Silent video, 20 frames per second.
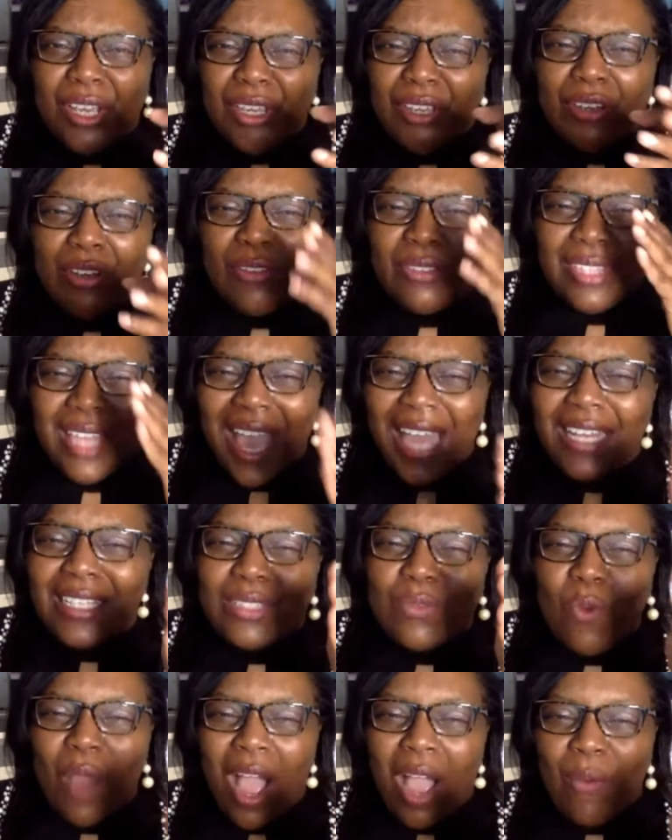That
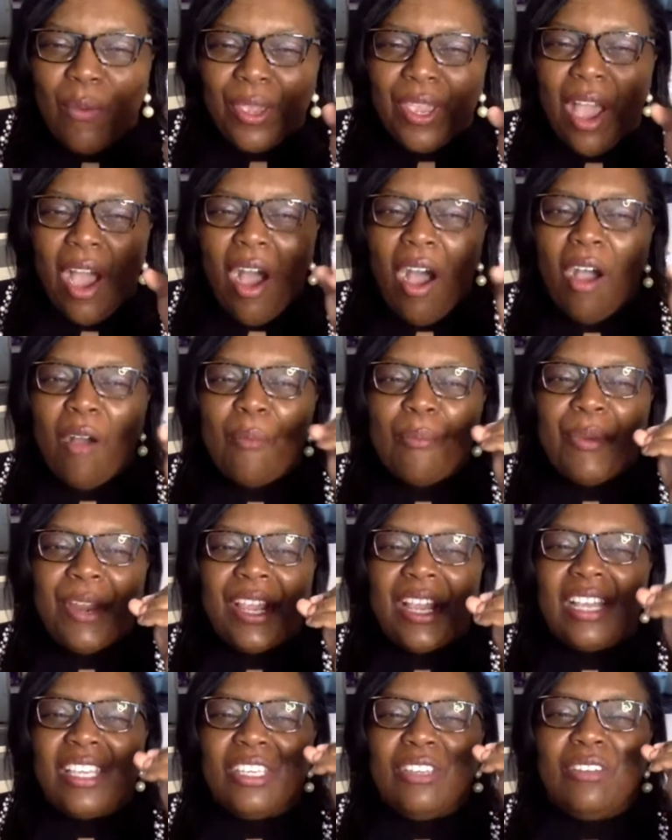is why we all
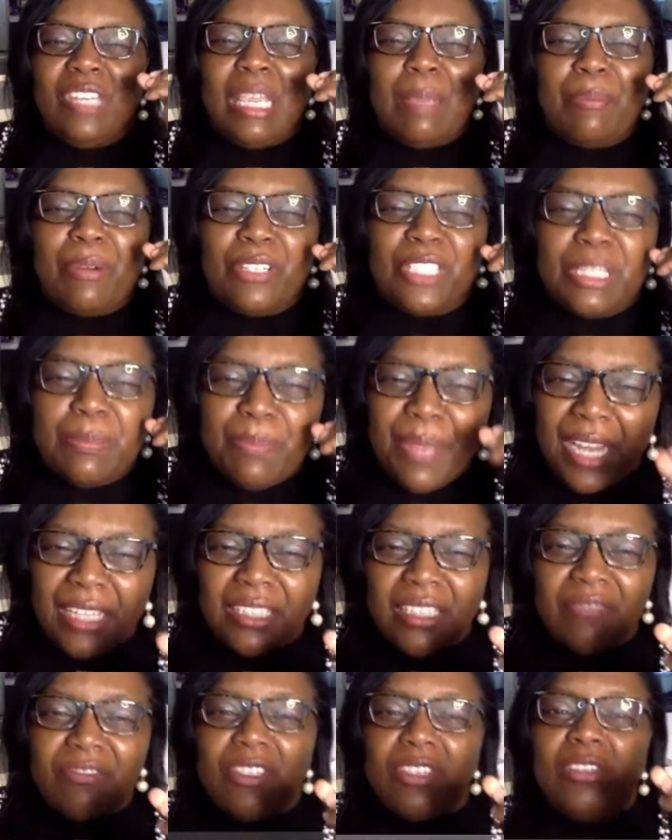bring a unique
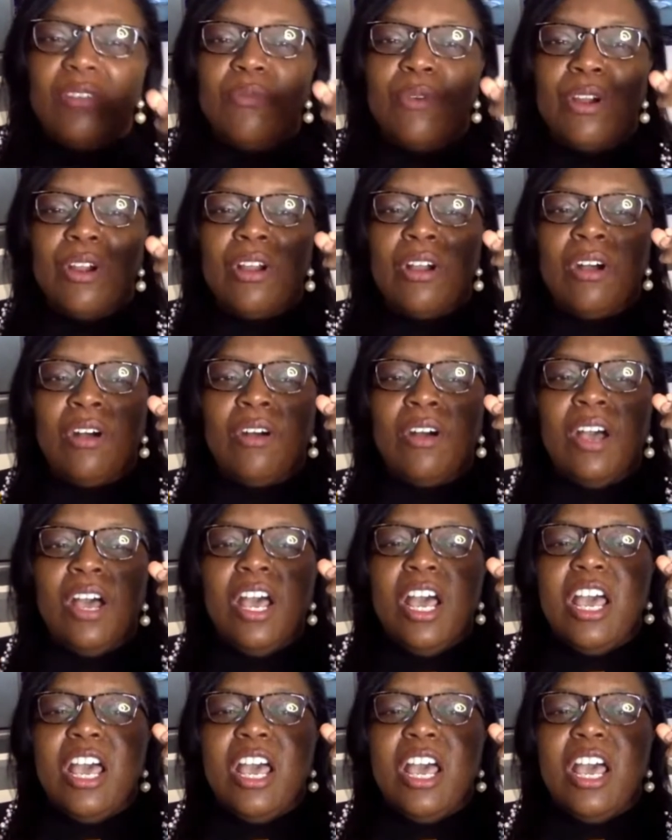perspective to the world